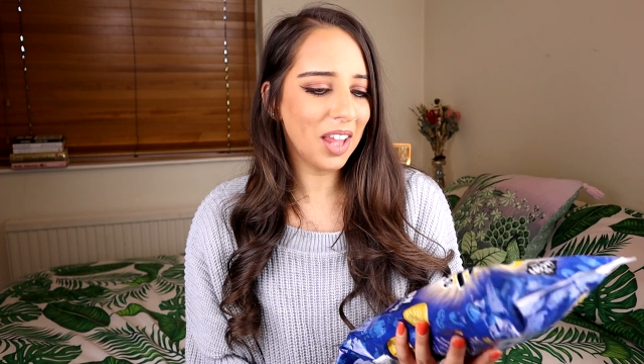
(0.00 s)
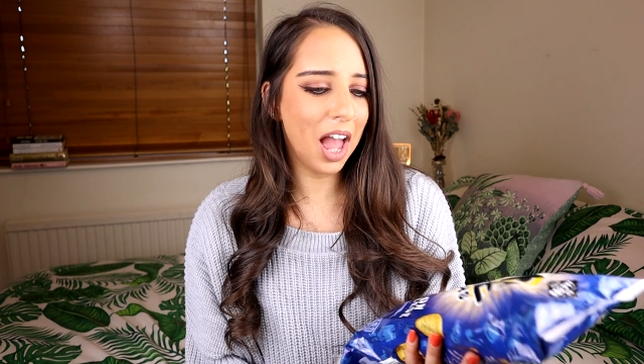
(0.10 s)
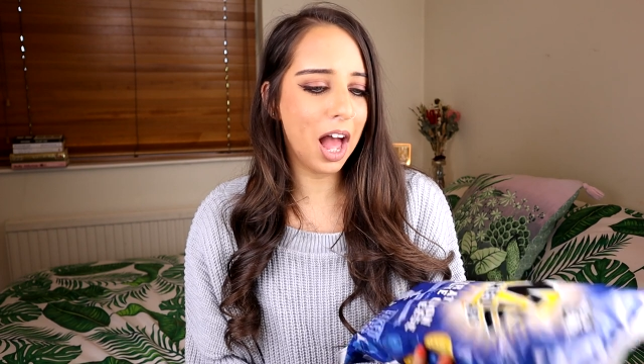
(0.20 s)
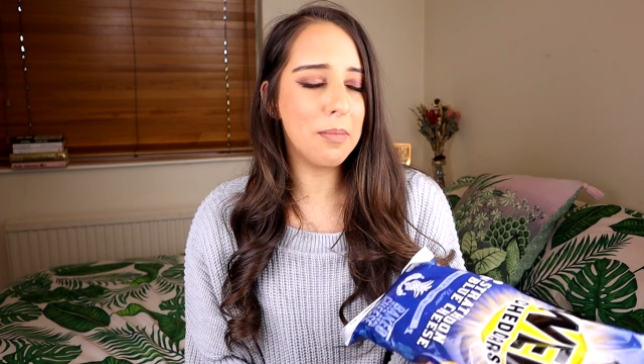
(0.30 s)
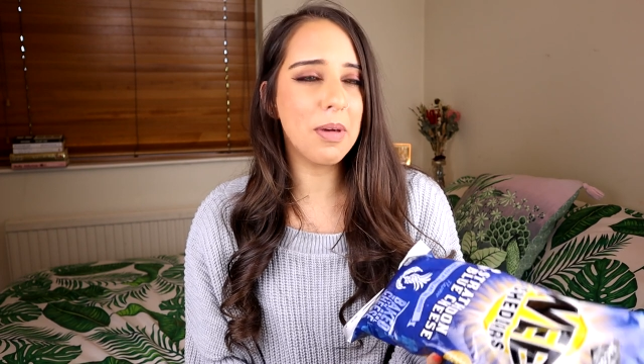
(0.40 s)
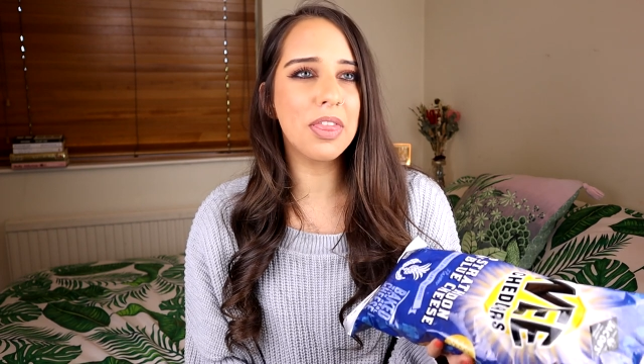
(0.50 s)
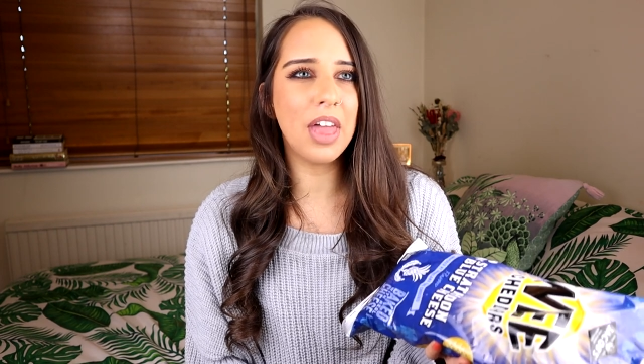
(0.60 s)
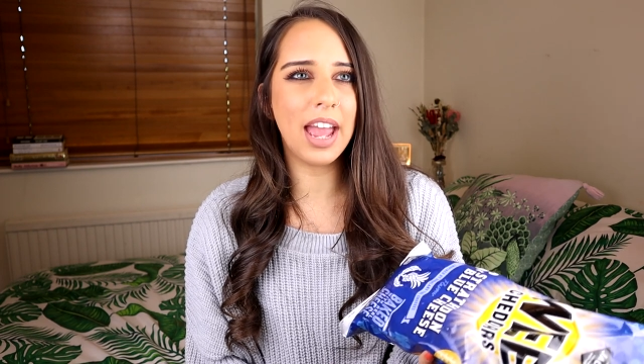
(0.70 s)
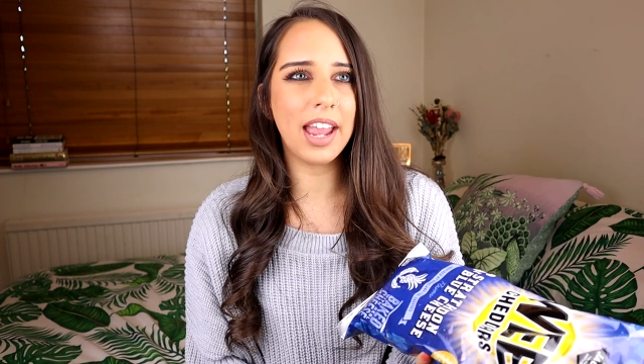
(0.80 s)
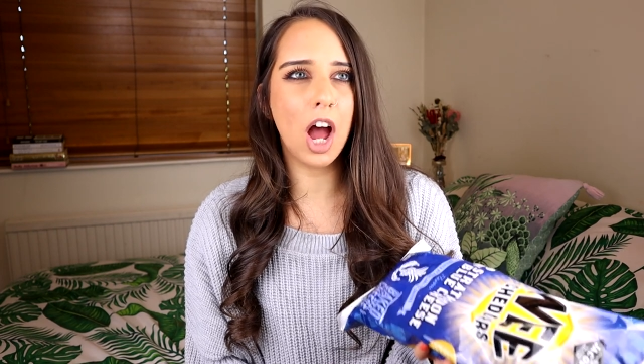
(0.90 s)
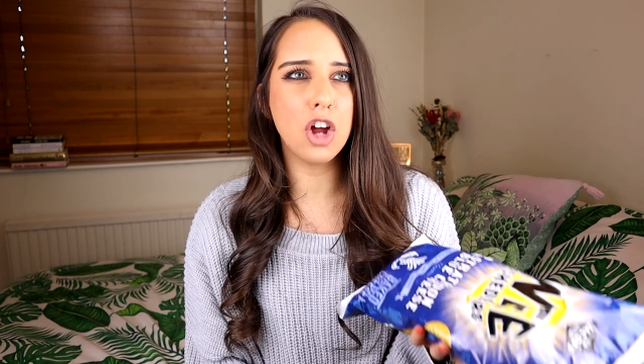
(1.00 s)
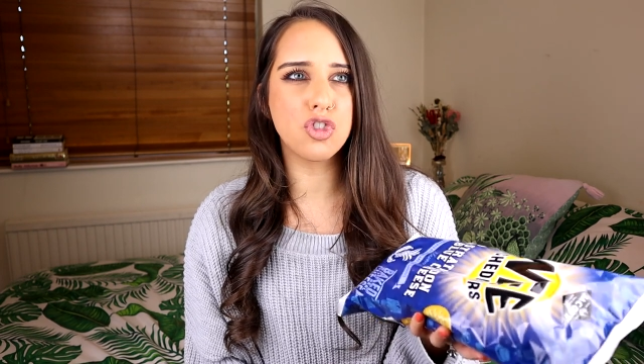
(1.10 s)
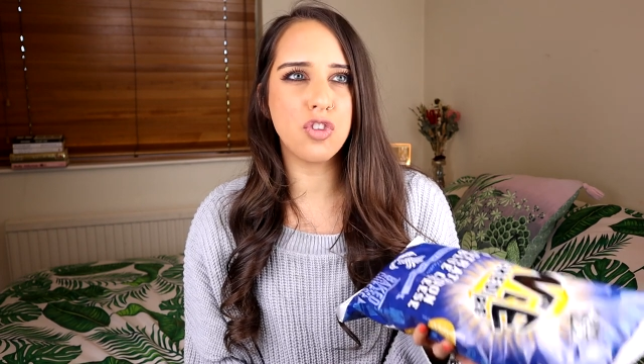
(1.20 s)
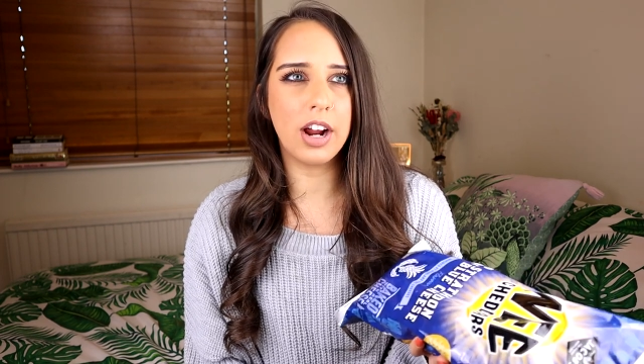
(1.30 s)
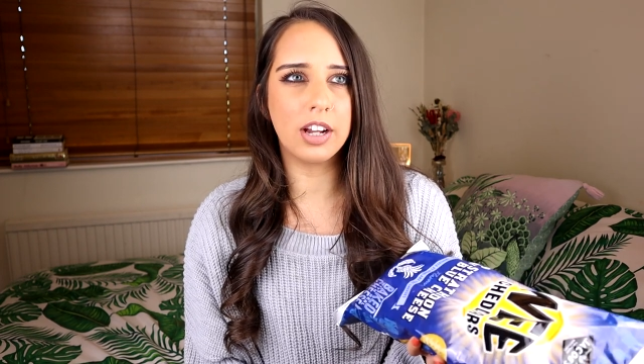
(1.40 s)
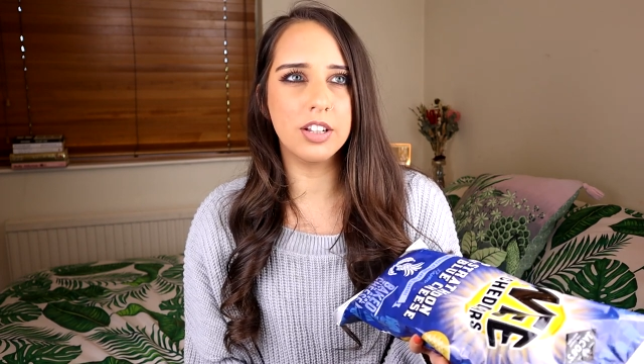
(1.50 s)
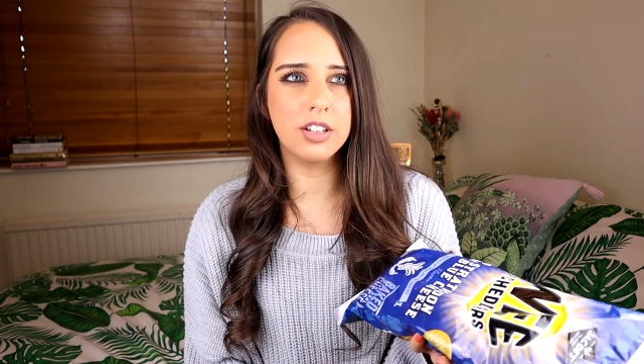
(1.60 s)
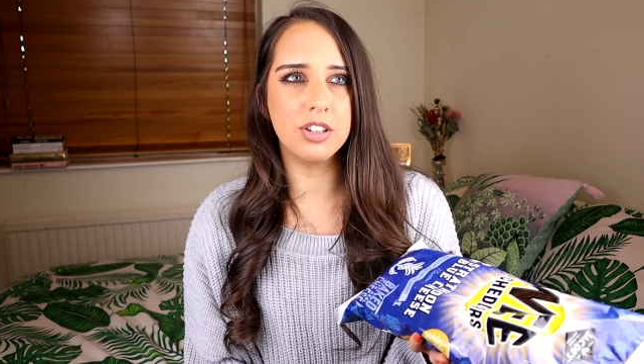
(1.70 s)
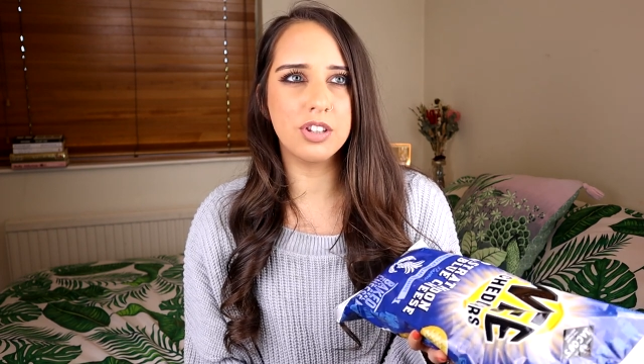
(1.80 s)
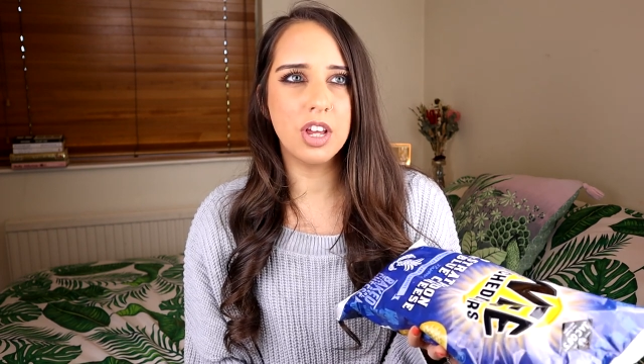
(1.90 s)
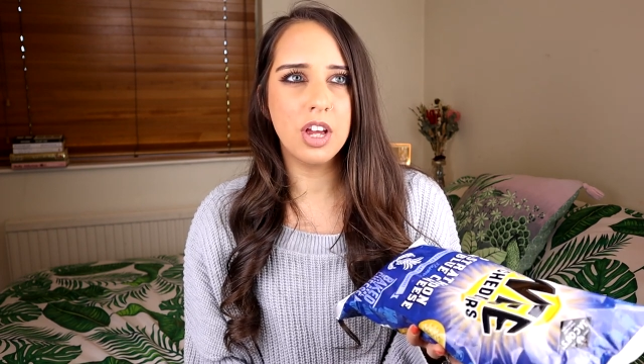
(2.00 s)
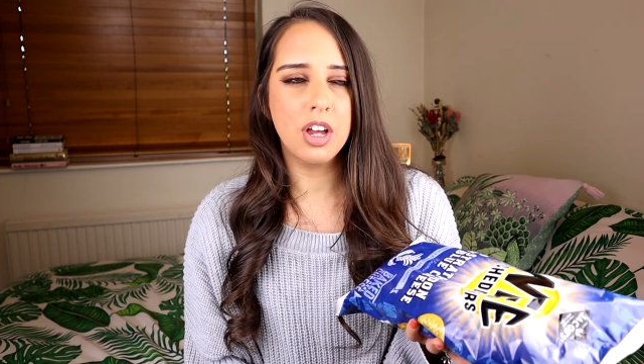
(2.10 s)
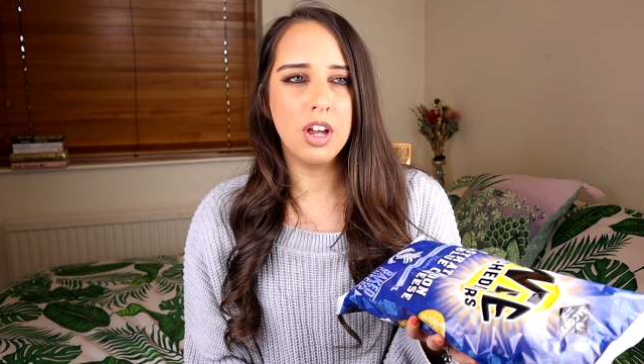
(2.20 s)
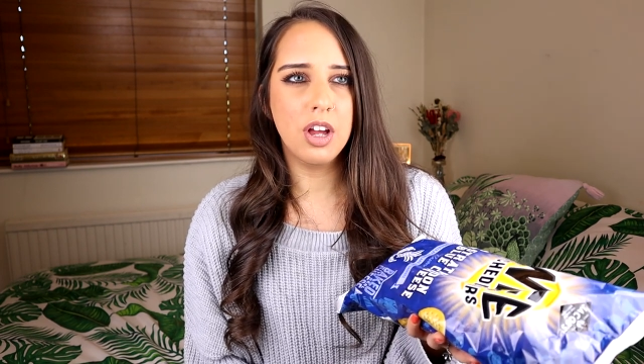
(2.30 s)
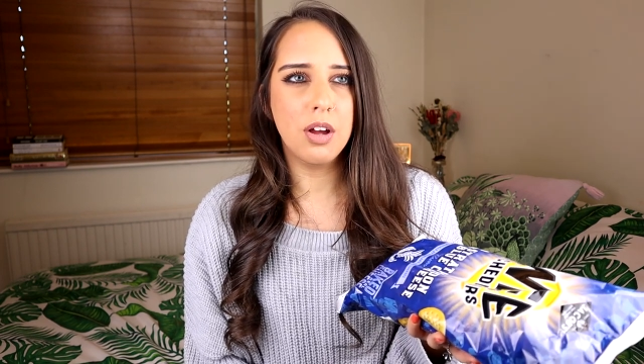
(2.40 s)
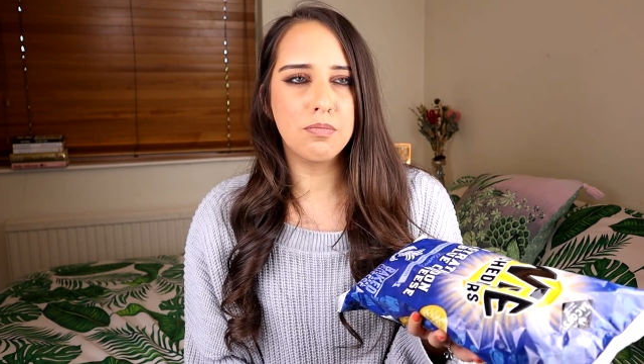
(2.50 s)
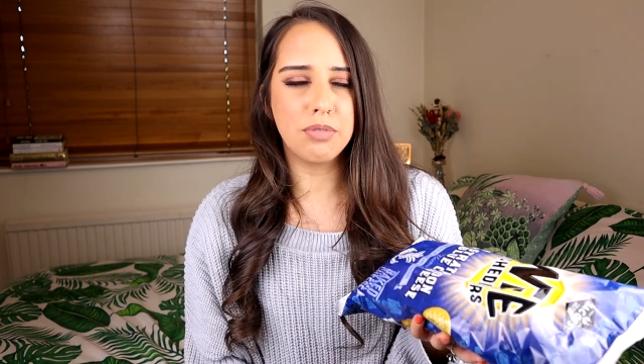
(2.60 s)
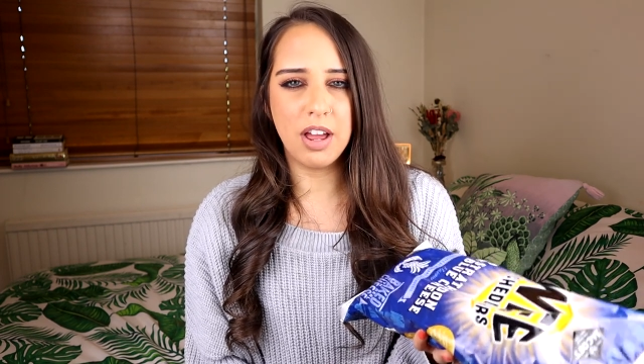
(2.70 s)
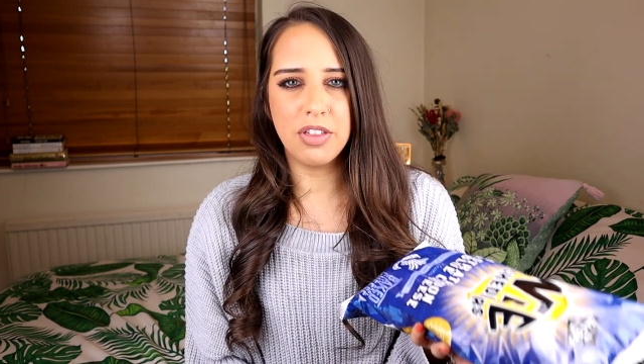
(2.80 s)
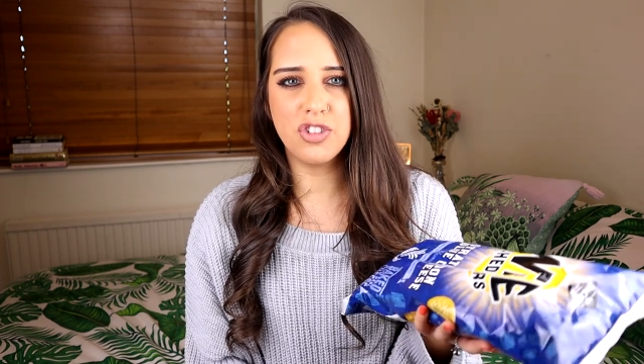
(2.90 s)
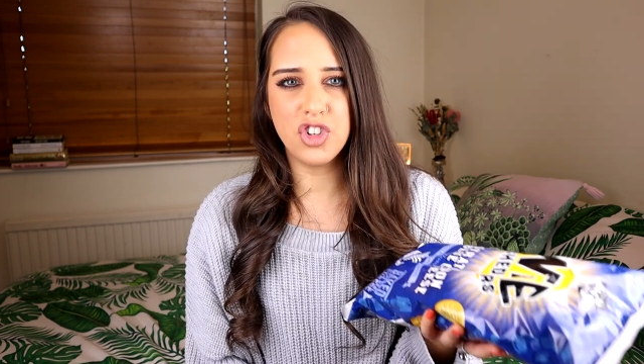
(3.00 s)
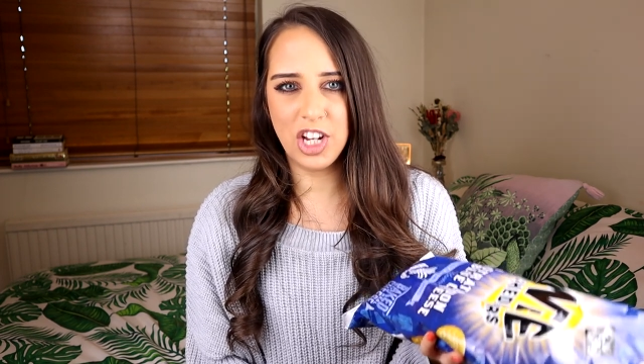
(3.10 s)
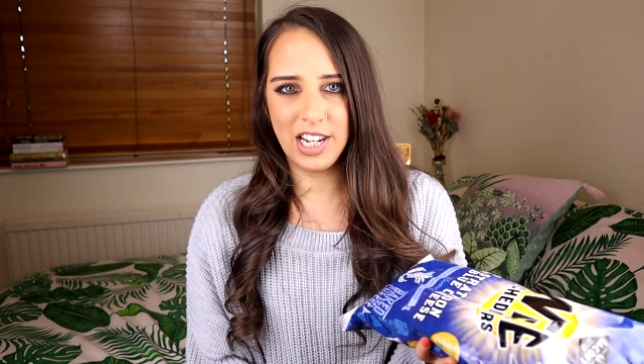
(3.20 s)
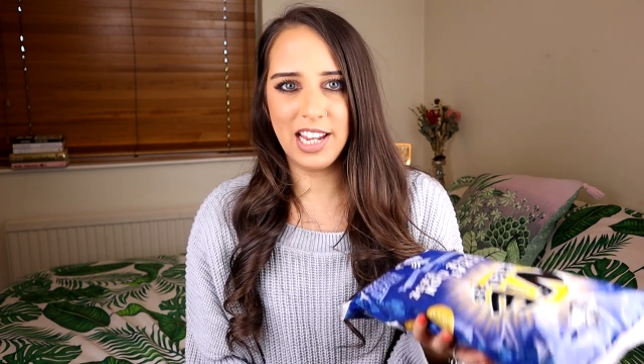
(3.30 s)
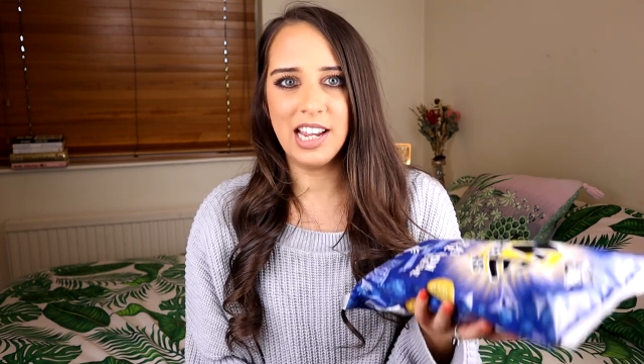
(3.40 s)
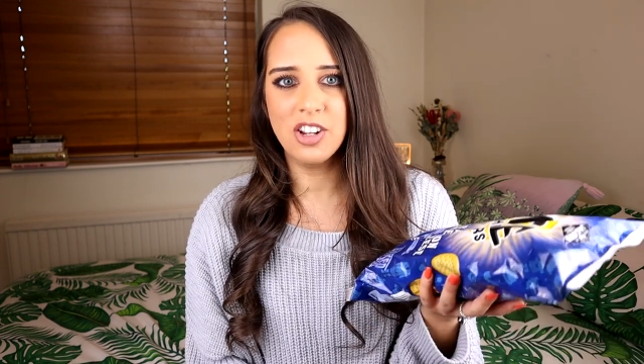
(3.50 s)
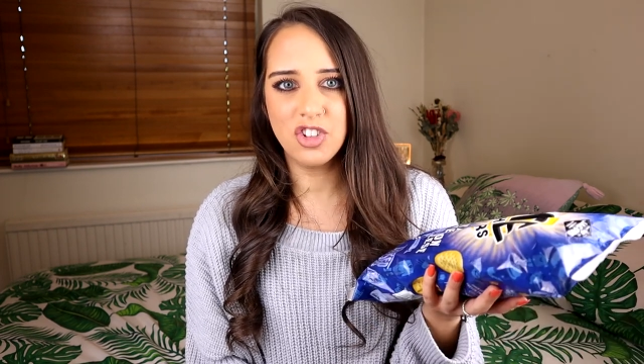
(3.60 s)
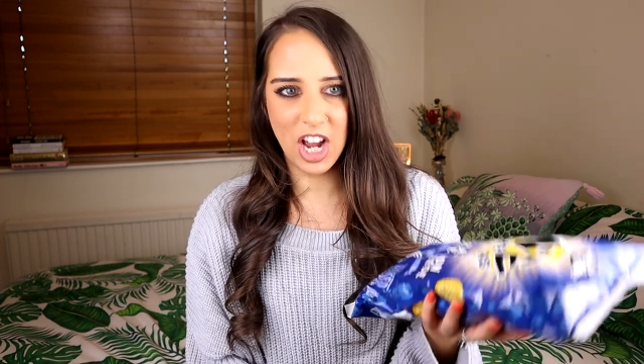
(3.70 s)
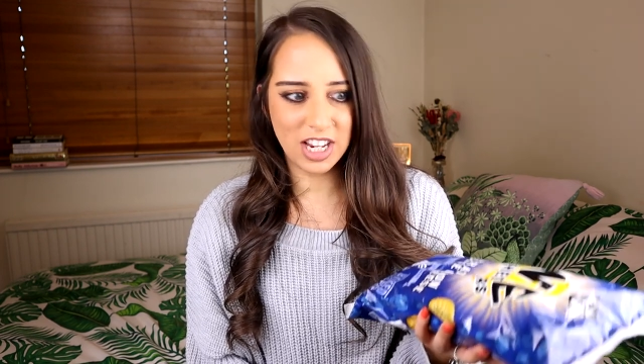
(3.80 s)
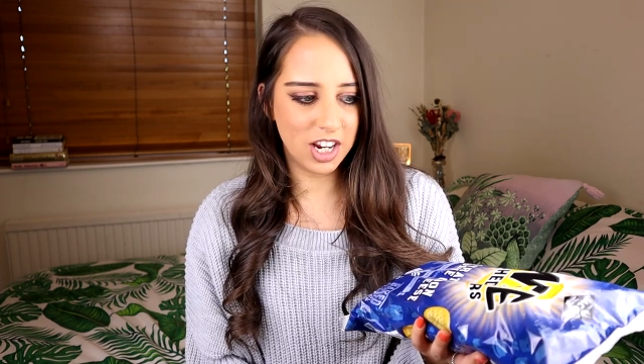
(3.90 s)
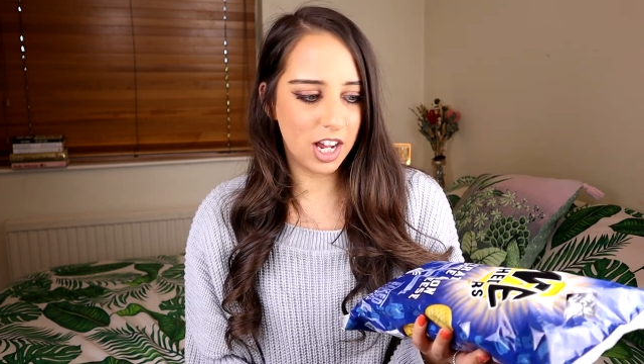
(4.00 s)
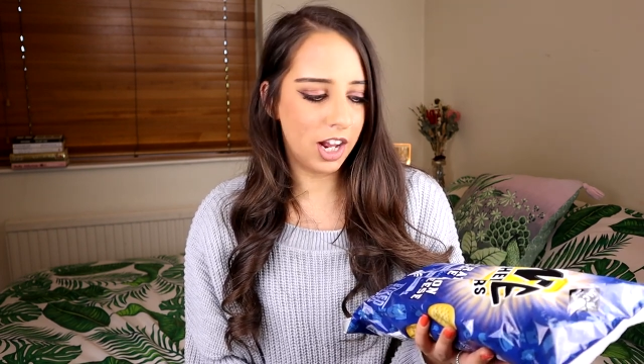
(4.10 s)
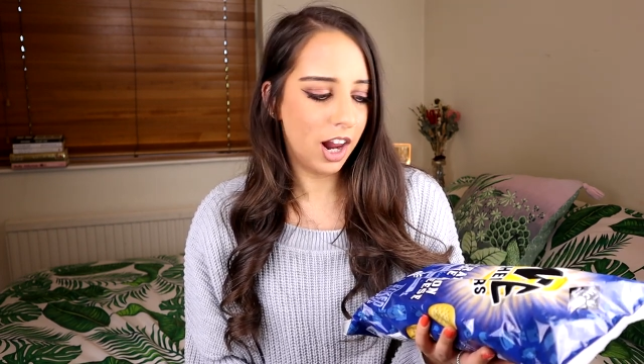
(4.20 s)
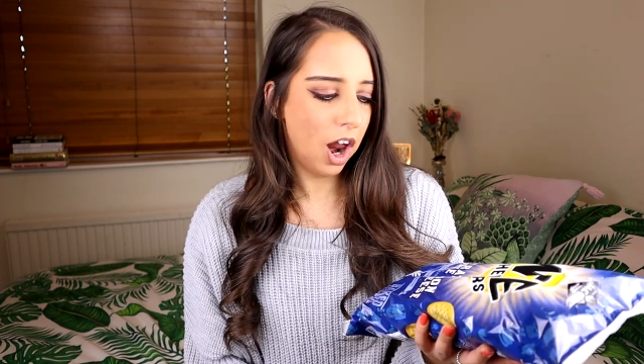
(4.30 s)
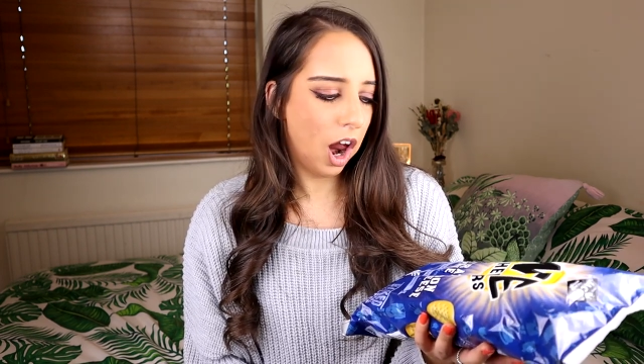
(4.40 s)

They are Dragon's Breath chili cheddar.